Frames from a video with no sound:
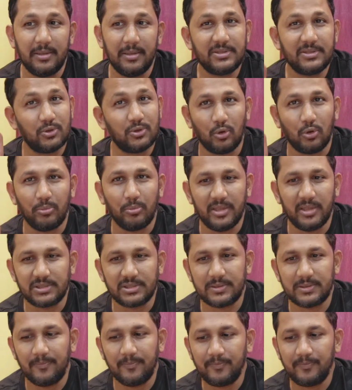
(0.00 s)
name is
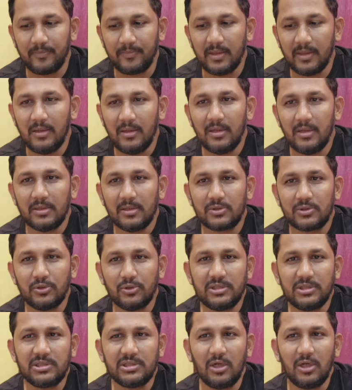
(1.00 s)
documents.
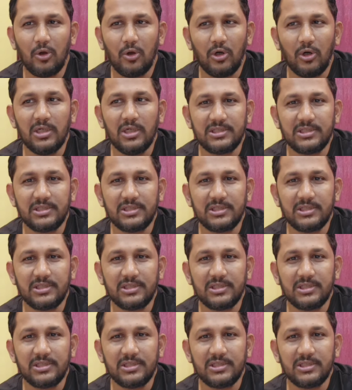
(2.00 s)
So this is the long